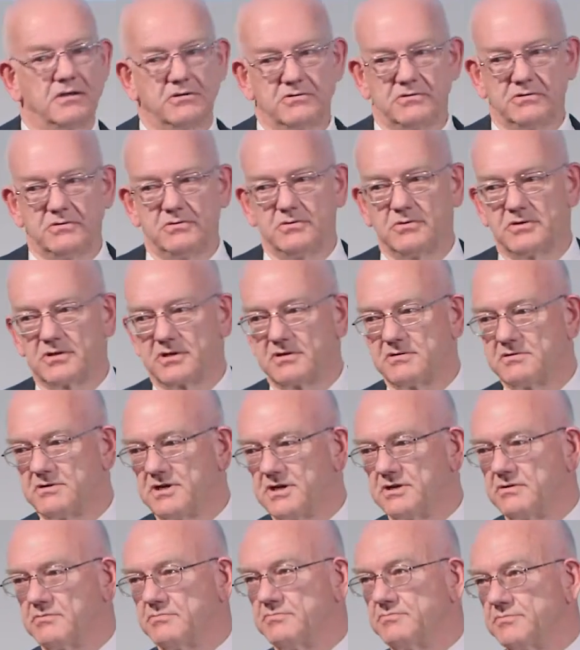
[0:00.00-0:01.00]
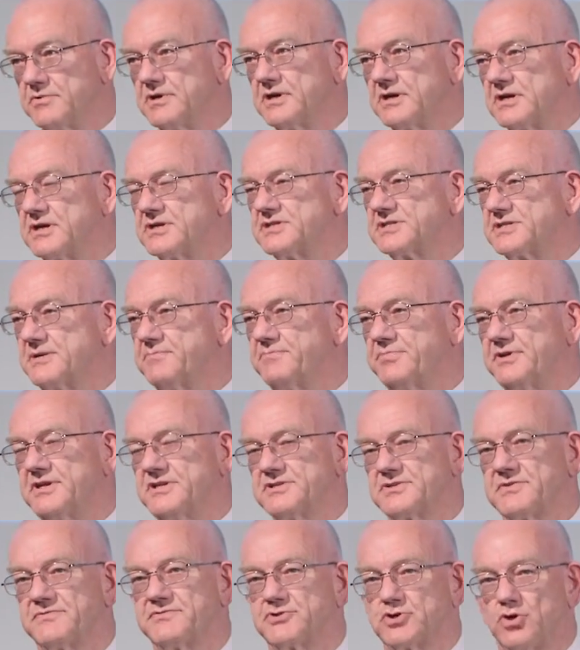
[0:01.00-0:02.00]
You can, you know, just simply
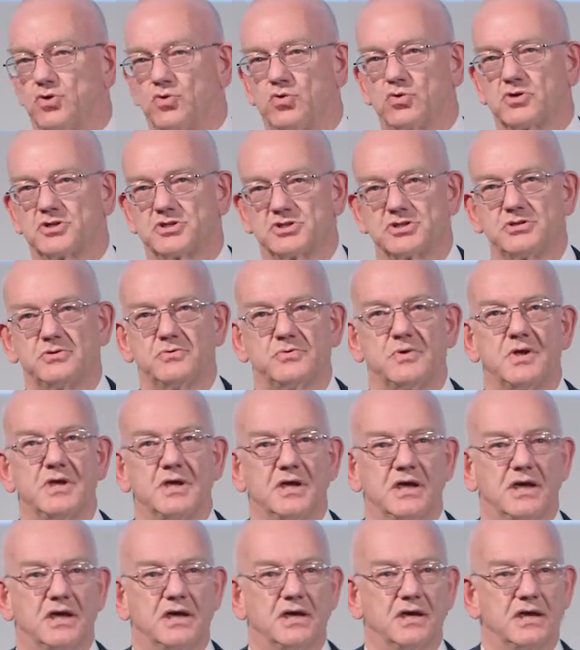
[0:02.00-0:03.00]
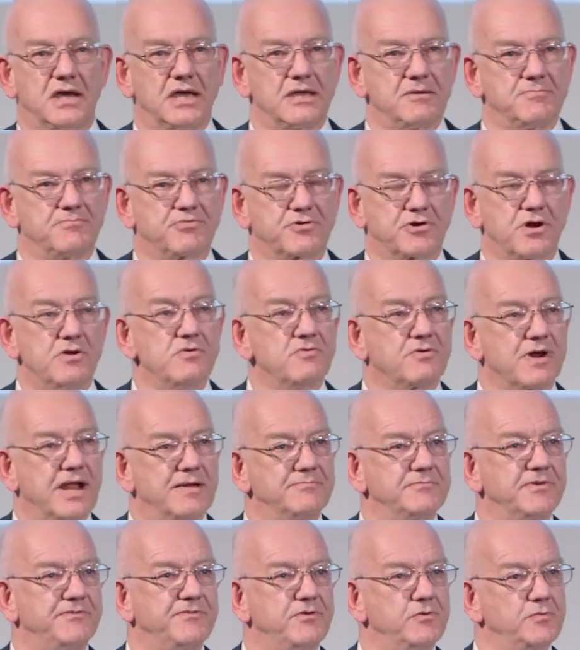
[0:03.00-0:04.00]
sort of talk to a
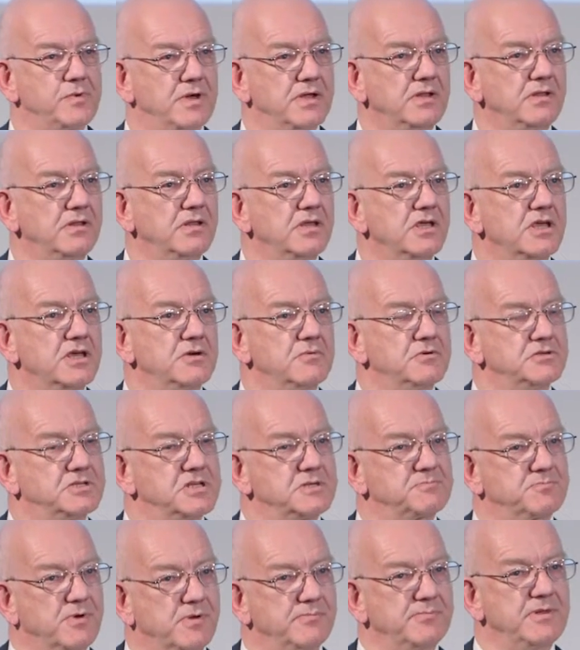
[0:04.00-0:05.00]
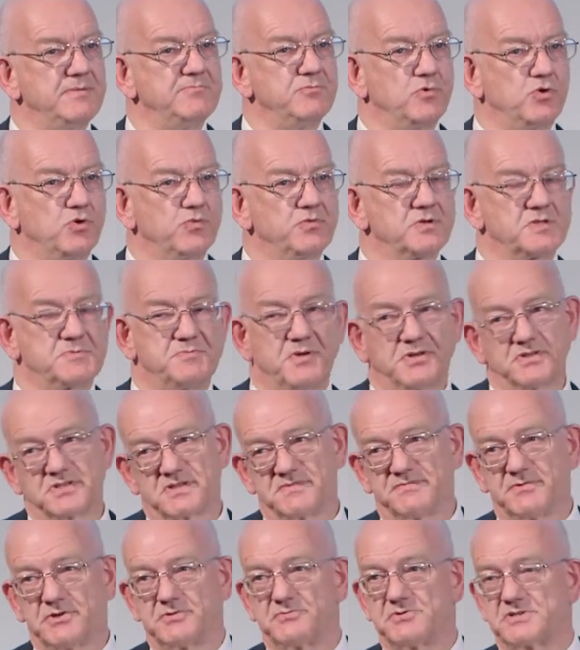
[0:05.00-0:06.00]
program, if you will, which is probably more
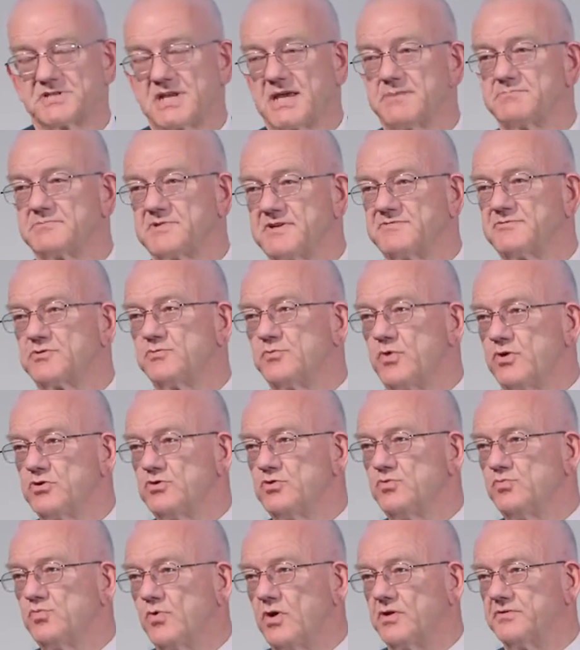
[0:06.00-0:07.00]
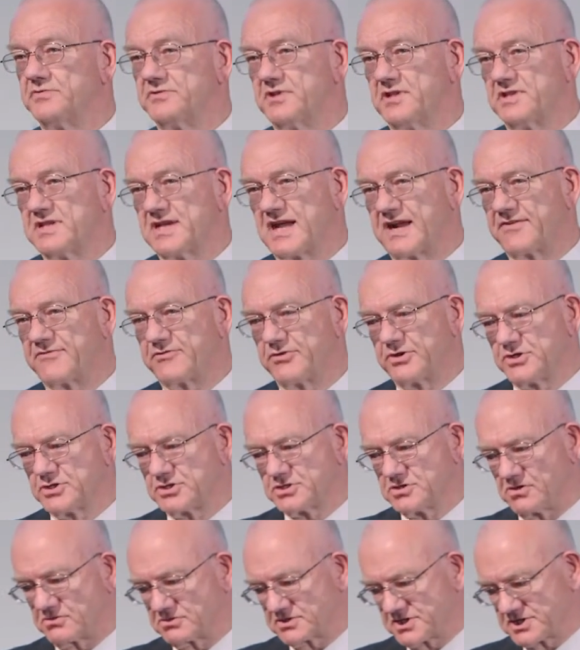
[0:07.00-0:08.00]
responsive and receptive to what you want than the average
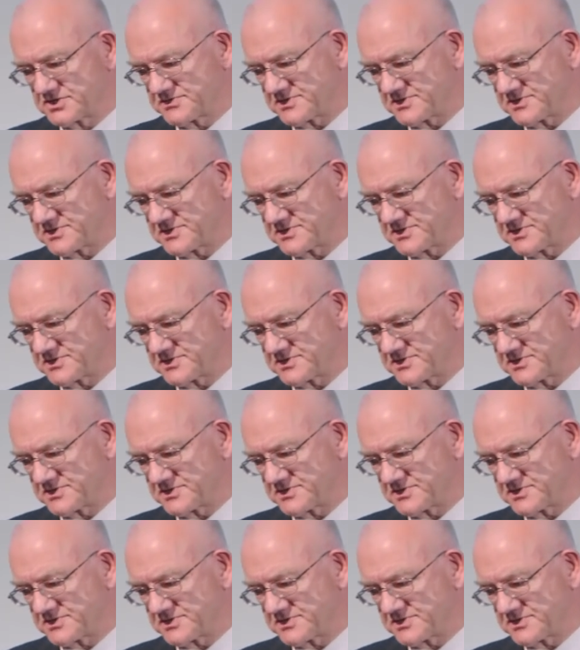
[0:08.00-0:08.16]
doctor's